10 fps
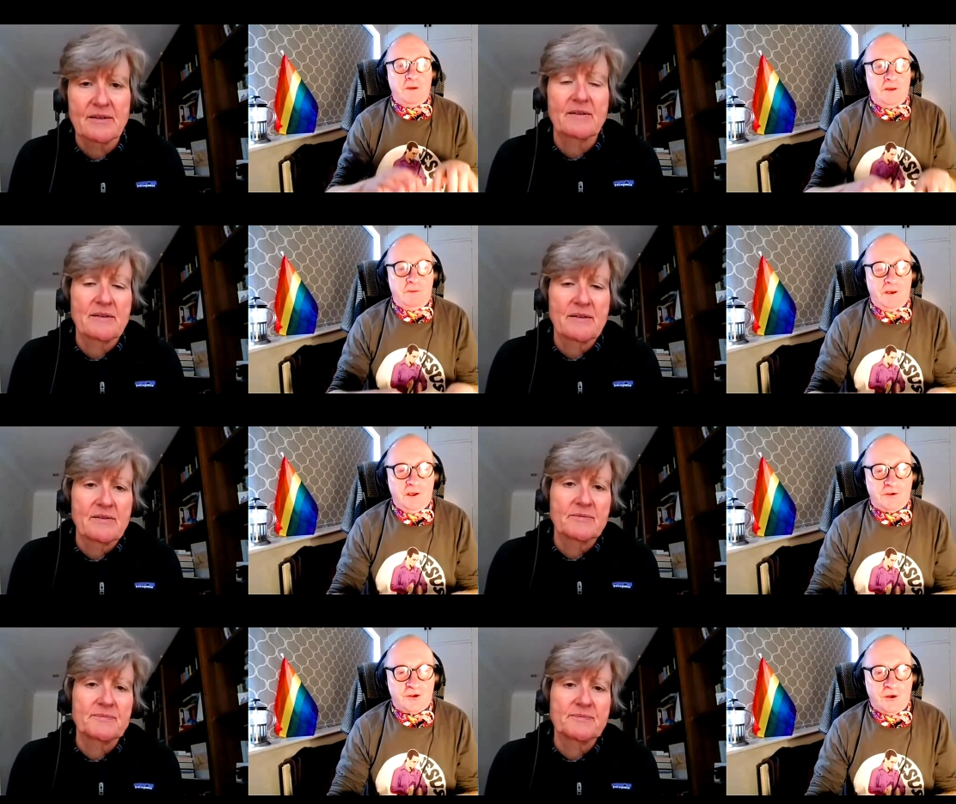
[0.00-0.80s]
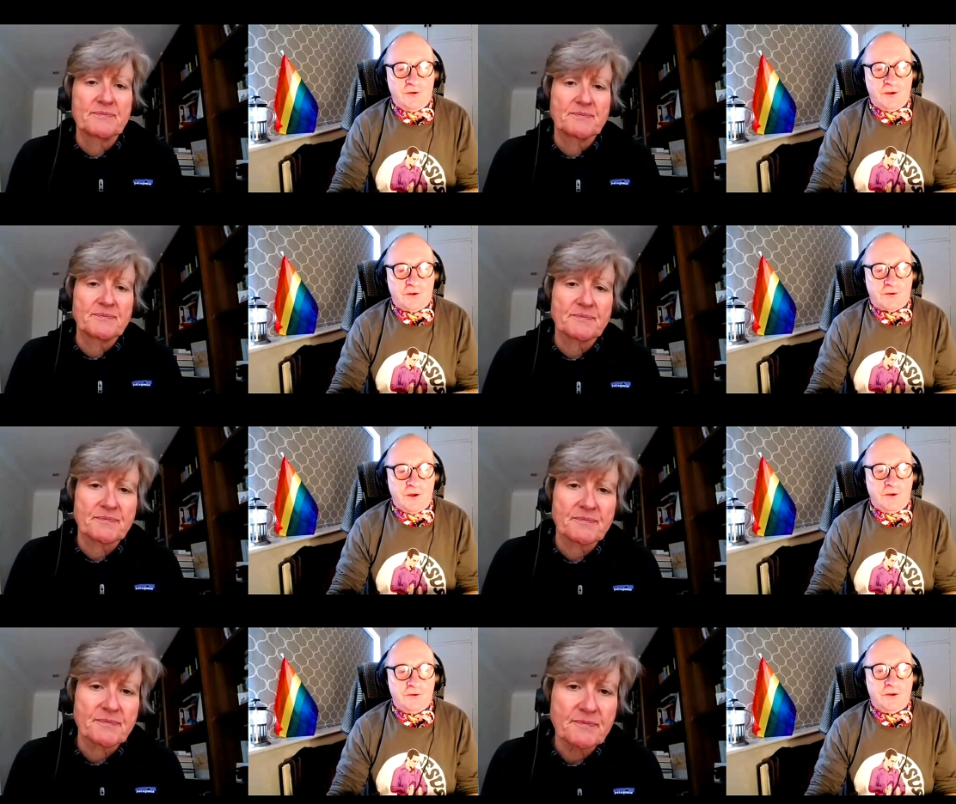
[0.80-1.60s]
Speaker 1: People like Joni
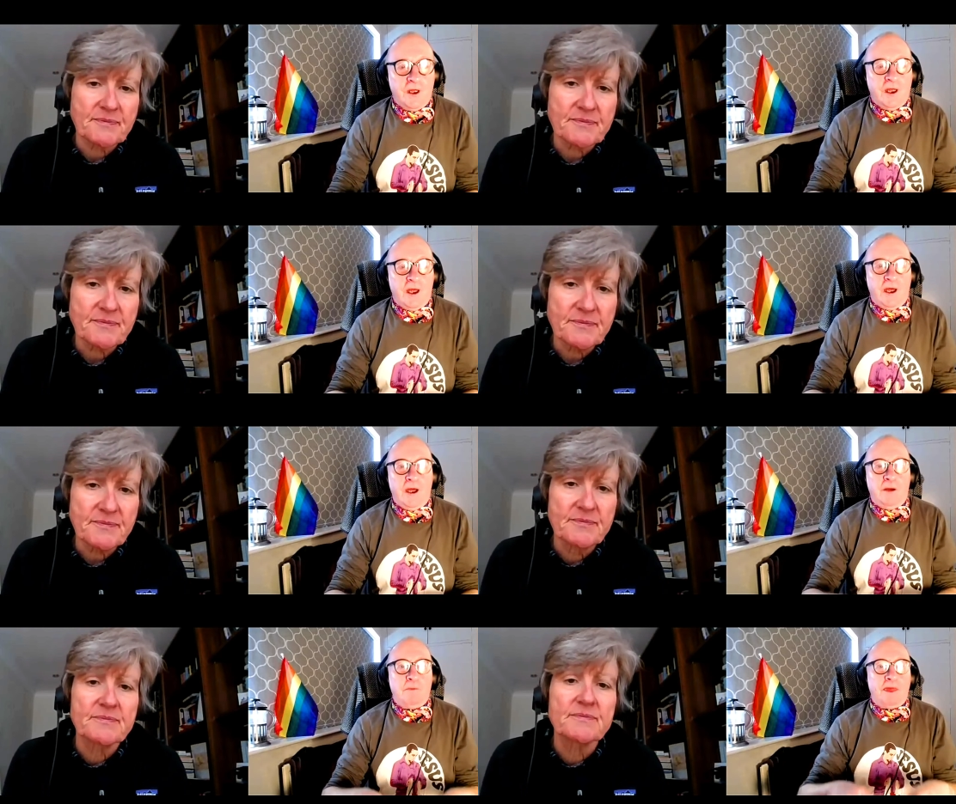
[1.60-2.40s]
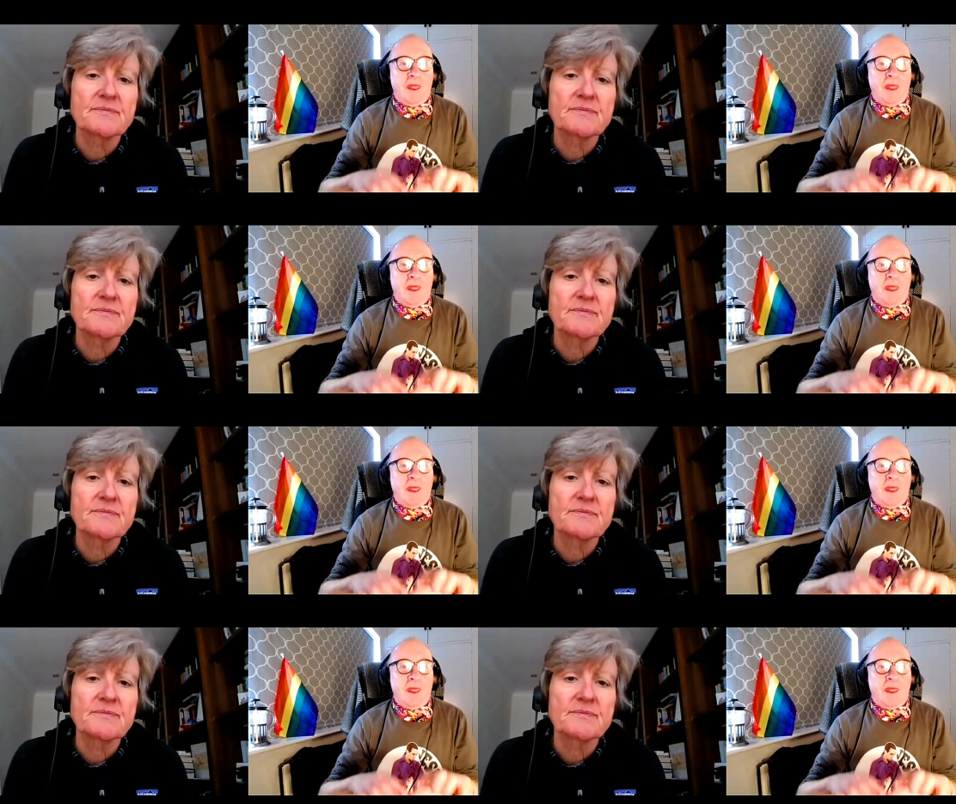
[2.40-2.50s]
Crone, um,